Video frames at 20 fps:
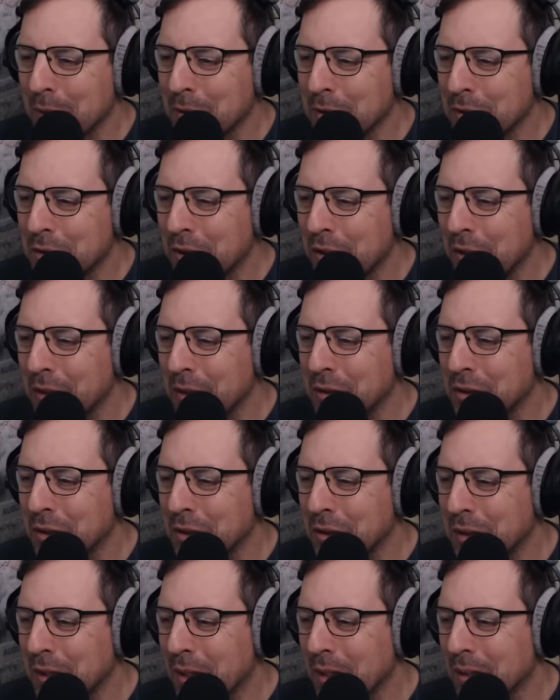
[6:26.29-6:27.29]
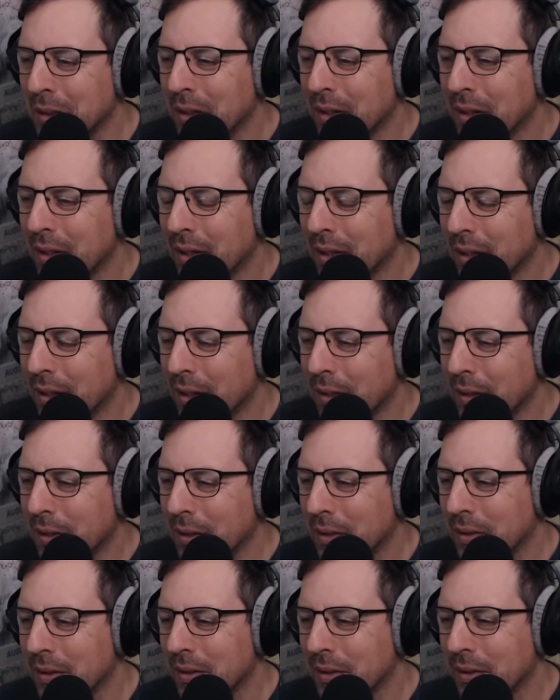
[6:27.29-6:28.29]
thing about this year is just that
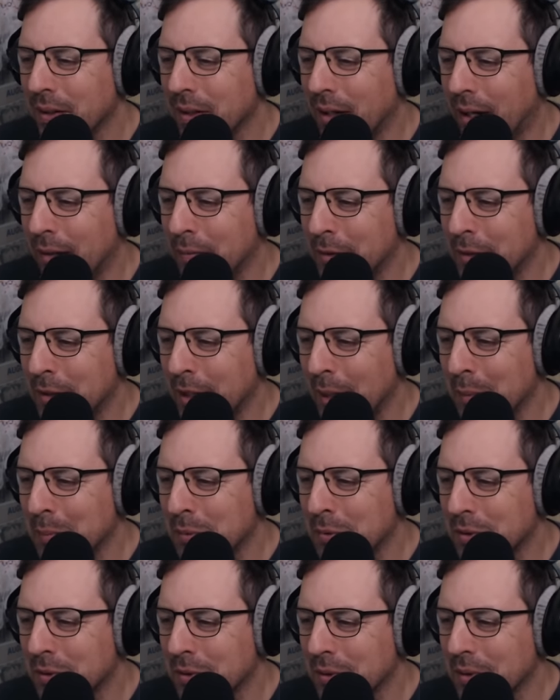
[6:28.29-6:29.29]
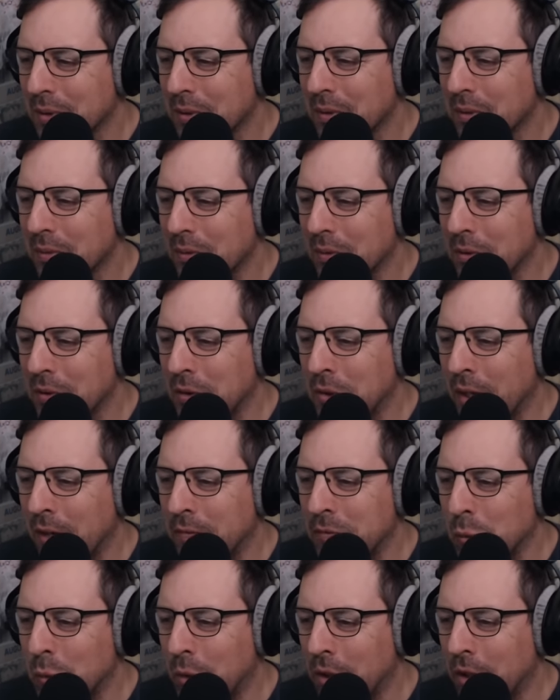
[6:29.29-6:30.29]
oftentimes
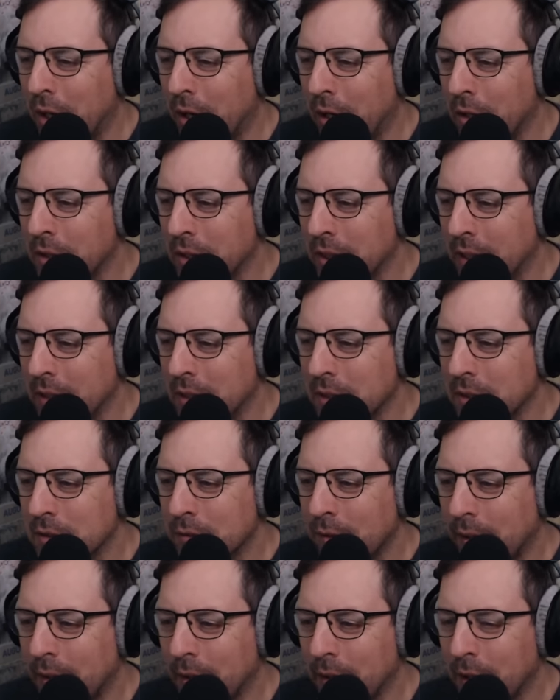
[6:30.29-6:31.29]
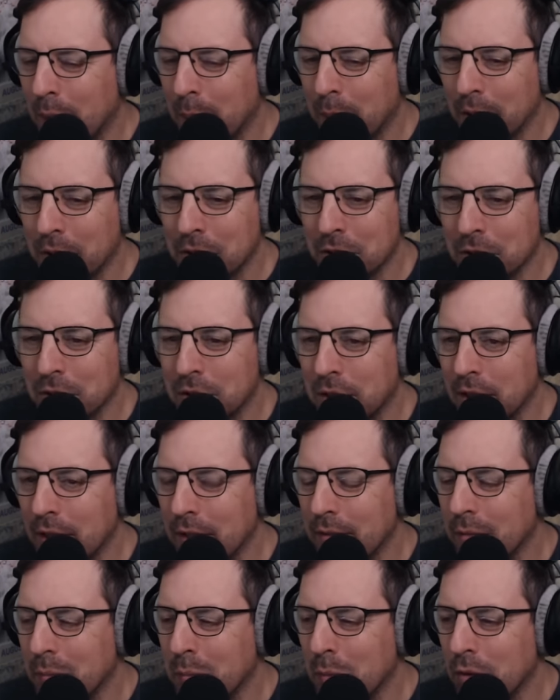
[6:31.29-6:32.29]
you have to work hard to get these firing
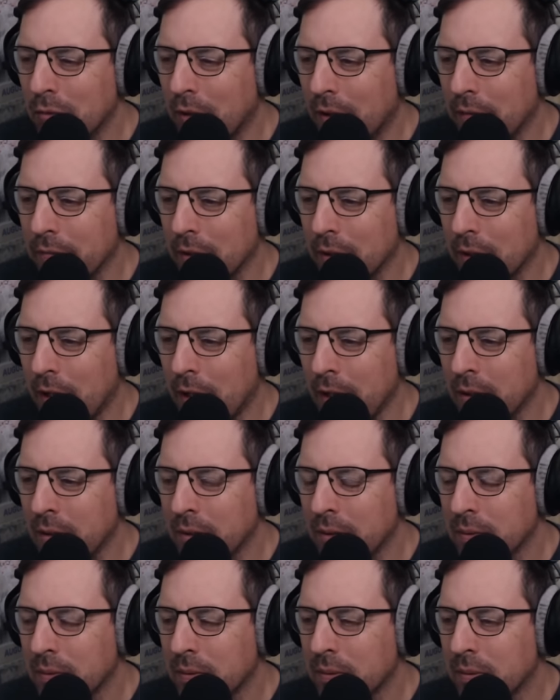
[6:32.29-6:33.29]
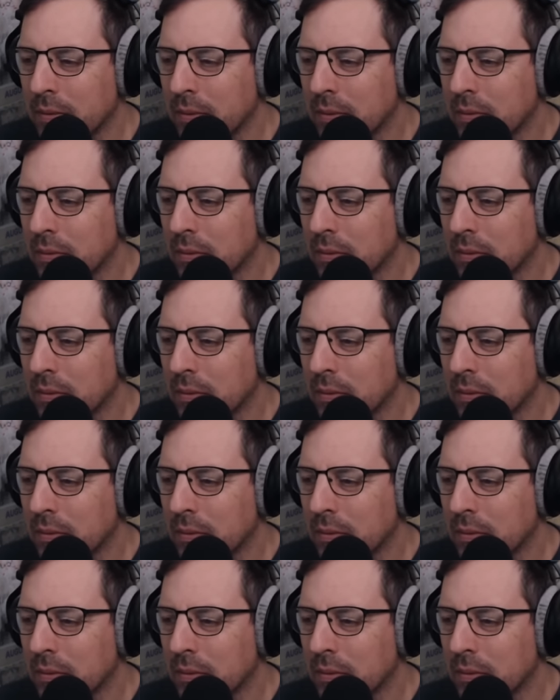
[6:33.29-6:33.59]
operations to even move off the line.